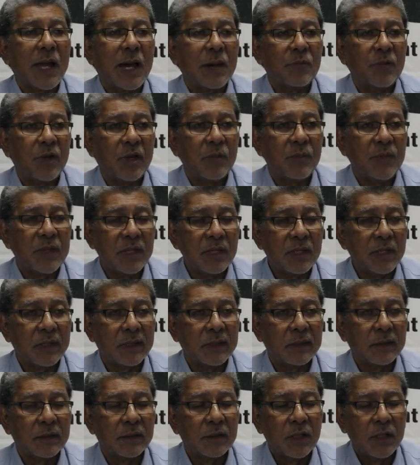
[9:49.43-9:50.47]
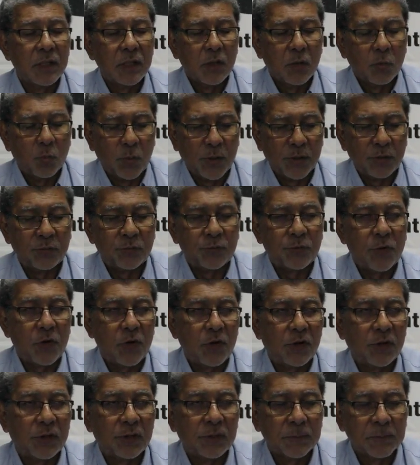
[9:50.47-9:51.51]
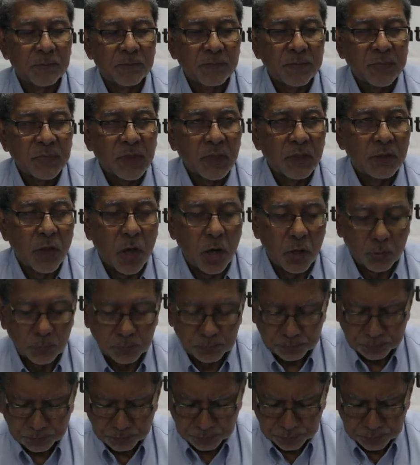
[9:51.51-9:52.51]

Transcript: Labre being killed will fall. Now,